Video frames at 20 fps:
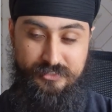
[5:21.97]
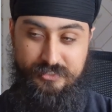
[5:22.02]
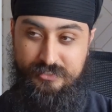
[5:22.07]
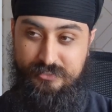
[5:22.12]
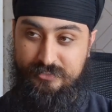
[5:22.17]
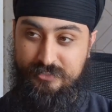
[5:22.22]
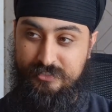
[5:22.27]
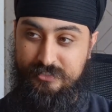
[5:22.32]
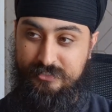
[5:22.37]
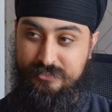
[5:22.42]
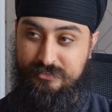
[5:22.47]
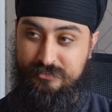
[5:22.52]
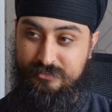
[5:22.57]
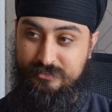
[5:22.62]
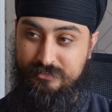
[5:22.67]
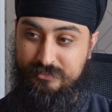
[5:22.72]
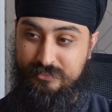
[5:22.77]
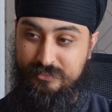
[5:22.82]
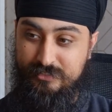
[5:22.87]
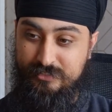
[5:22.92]
these
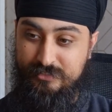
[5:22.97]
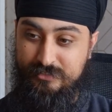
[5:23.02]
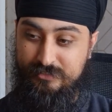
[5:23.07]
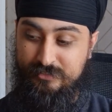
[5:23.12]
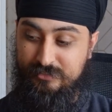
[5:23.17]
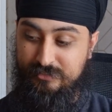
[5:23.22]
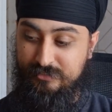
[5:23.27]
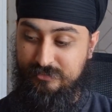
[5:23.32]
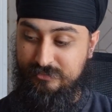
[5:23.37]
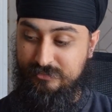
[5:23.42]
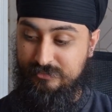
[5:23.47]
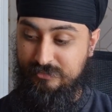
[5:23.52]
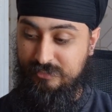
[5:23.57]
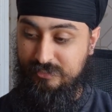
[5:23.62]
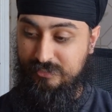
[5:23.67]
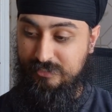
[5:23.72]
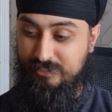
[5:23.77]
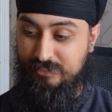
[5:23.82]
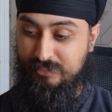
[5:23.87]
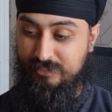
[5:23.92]

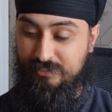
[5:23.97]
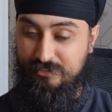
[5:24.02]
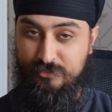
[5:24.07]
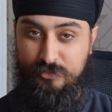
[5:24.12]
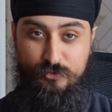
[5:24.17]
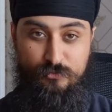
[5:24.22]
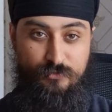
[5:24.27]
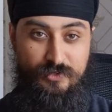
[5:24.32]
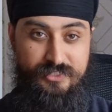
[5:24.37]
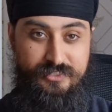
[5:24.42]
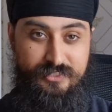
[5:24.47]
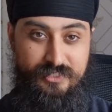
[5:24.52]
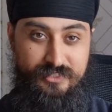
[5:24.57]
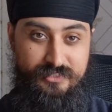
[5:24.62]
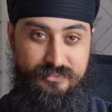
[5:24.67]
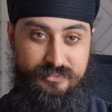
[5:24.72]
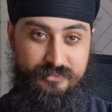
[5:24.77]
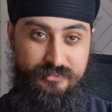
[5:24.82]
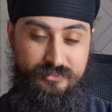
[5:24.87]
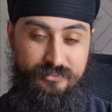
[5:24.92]

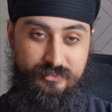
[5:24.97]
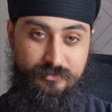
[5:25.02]
heuristics